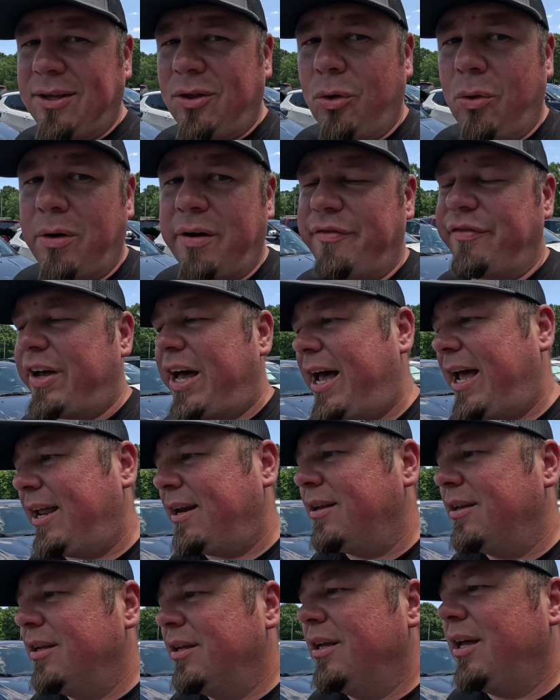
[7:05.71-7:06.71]

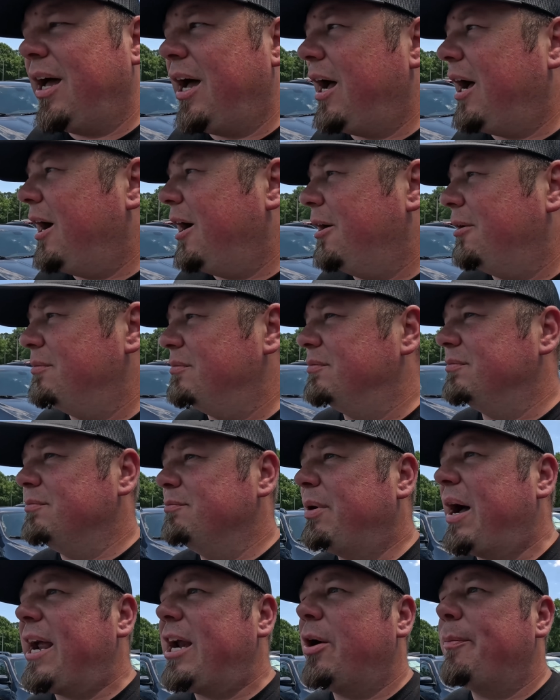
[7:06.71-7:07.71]
glorified
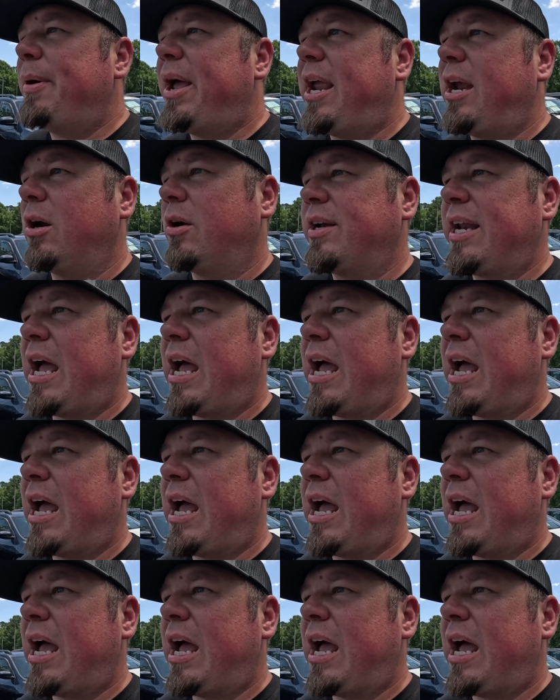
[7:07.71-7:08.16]
buy here, pay here.